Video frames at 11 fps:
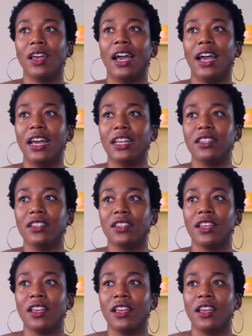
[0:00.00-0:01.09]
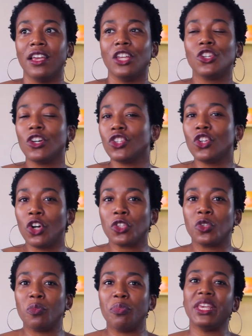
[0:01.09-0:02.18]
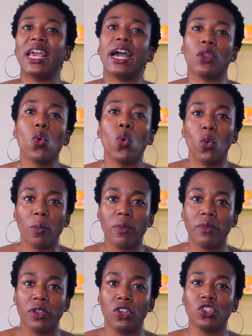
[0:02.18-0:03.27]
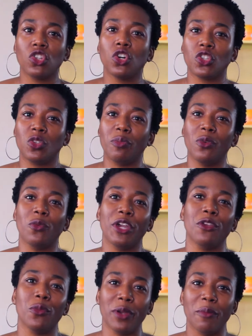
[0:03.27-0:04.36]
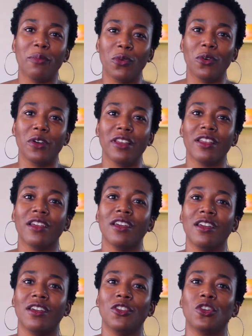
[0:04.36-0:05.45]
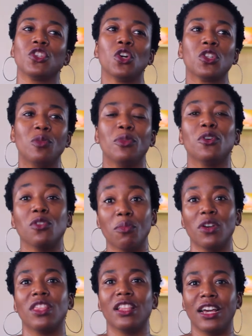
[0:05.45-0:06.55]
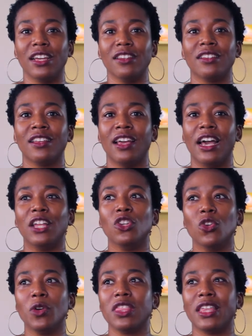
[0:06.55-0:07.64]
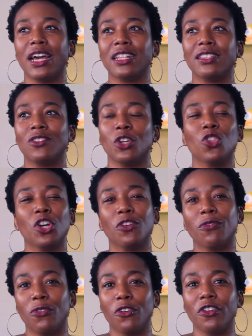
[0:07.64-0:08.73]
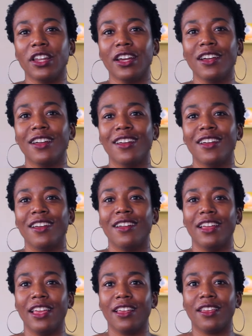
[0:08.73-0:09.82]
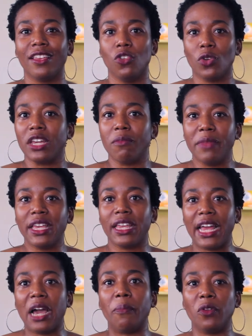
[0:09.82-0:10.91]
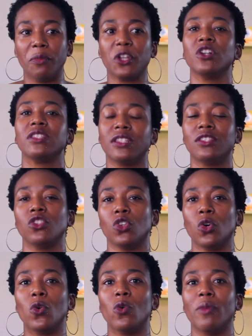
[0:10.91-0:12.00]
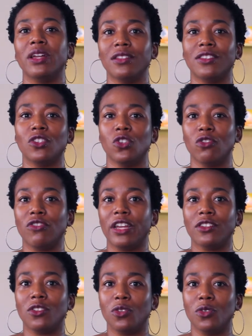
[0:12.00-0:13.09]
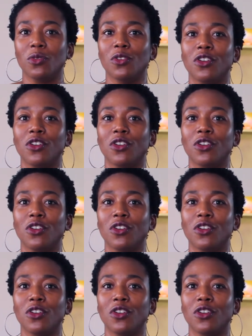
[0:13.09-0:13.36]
And it doesn't hurt to be at home. It doesn't hurt to be where you've been born. It doesn't hurt to be on the motherland. And knowing that you're not a foreigner, like, you can make it happen because this is your home and this is your right too.